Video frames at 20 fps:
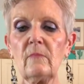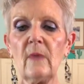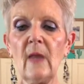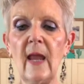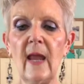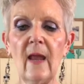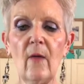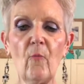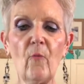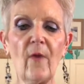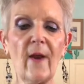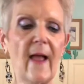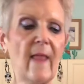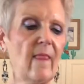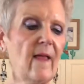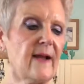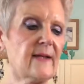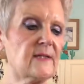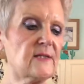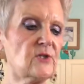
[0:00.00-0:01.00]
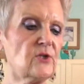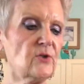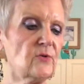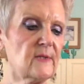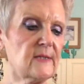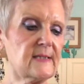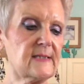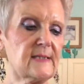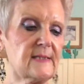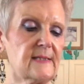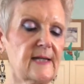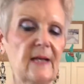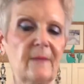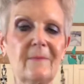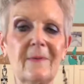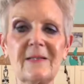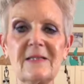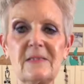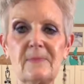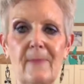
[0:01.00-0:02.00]
And what I like to do is to take
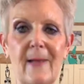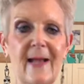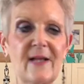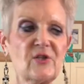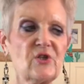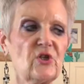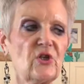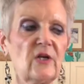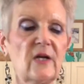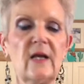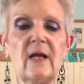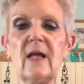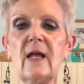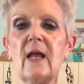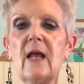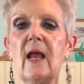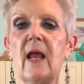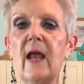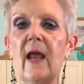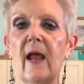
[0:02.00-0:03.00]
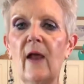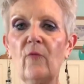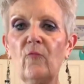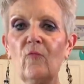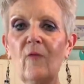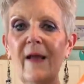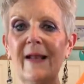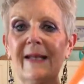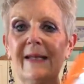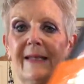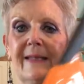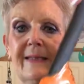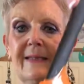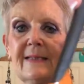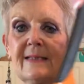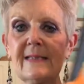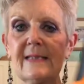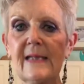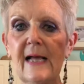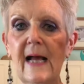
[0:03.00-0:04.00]
my spatula and run it
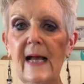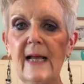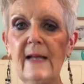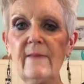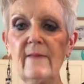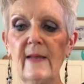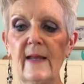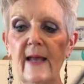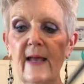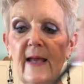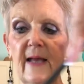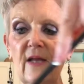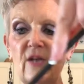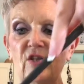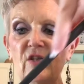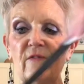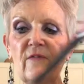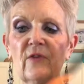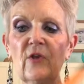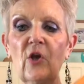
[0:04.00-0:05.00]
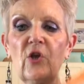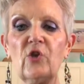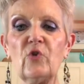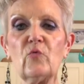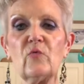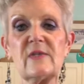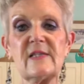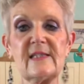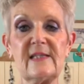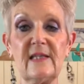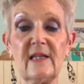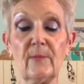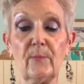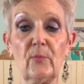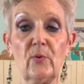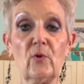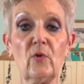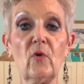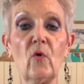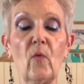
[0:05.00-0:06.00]
inside the edge, even though you will see it
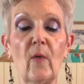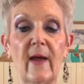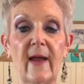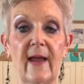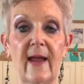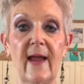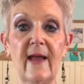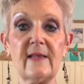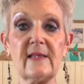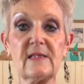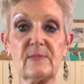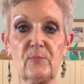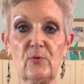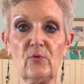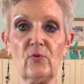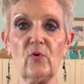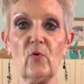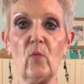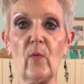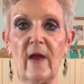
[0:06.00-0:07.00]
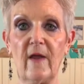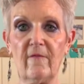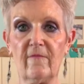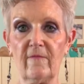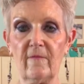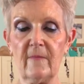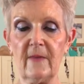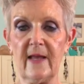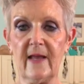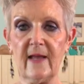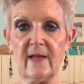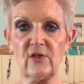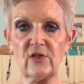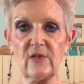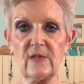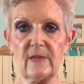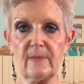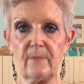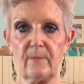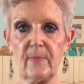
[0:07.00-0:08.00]
pull away, it's pulled away from the edge of
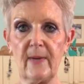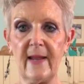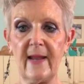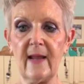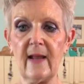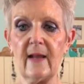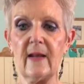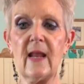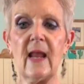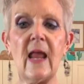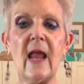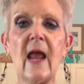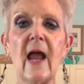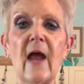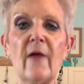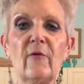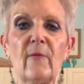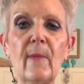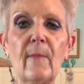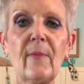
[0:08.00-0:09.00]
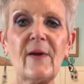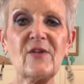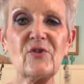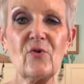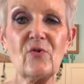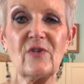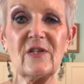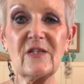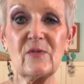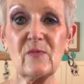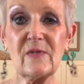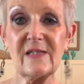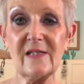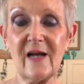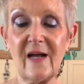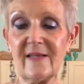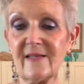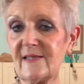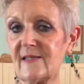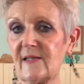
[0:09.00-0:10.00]
the pan. And remember, I told you this was
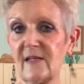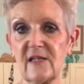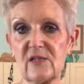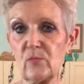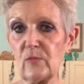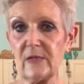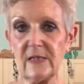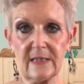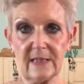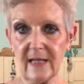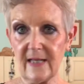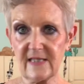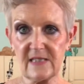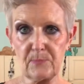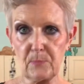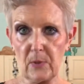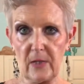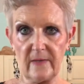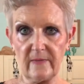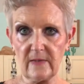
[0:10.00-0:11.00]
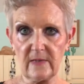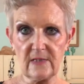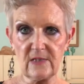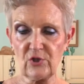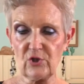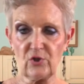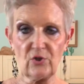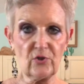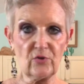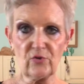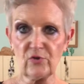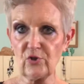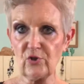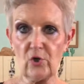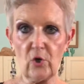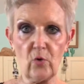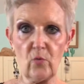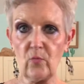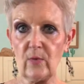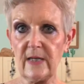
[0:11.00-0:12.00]
non-stick, so we did not spray this. There's
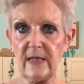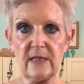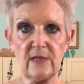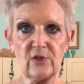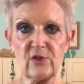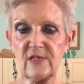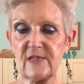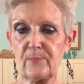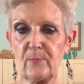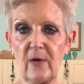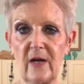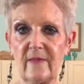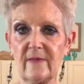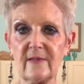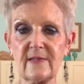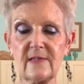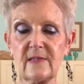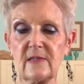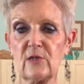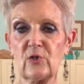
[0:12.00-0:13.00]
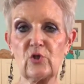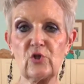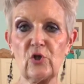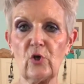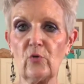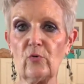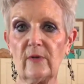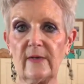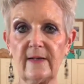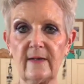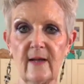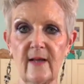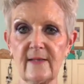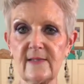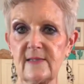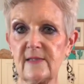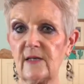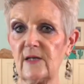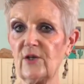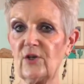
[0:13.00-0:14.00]
no need to spray this. It is totally
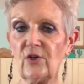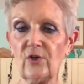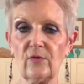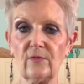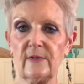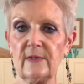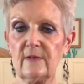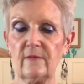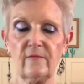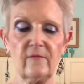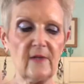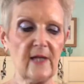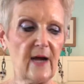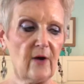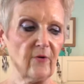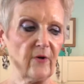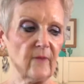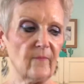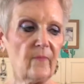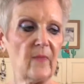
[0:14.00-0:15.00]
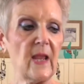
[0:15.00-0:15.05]
non-stick. You don't need to flour it.